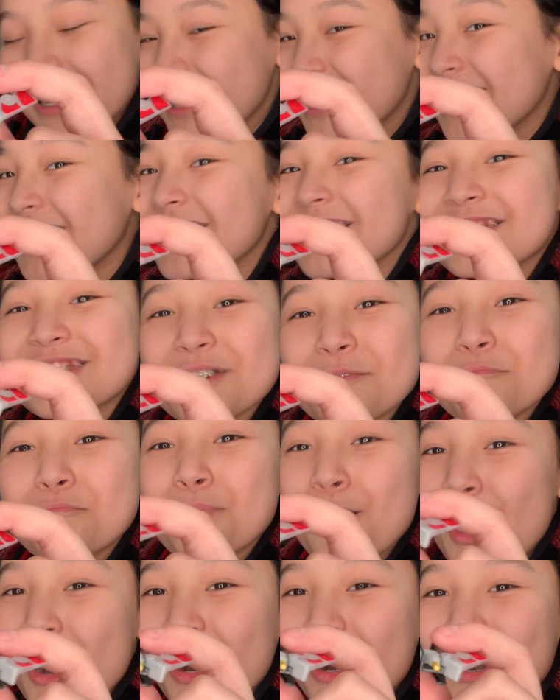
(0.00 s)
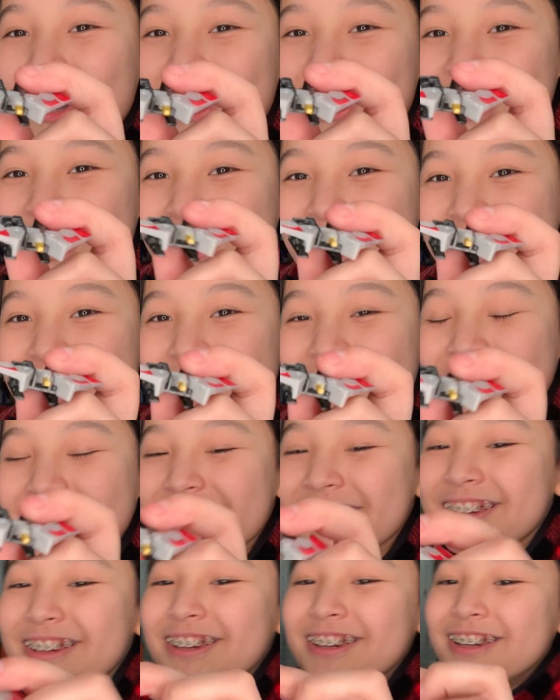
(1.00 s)
He's a bird!
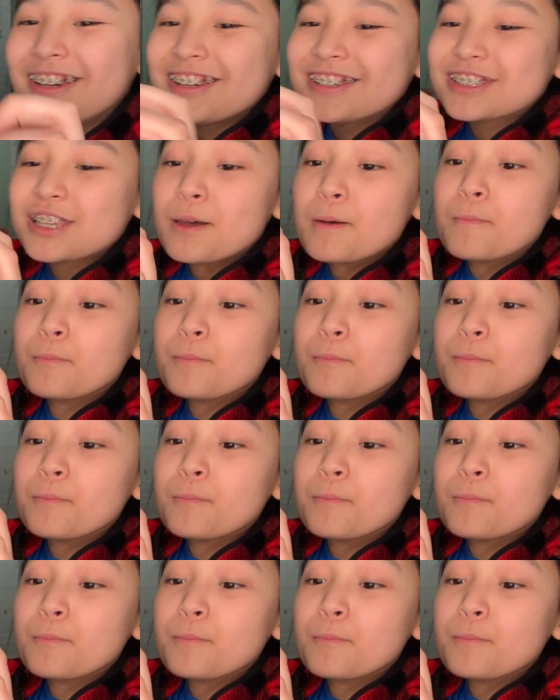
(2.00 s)
Some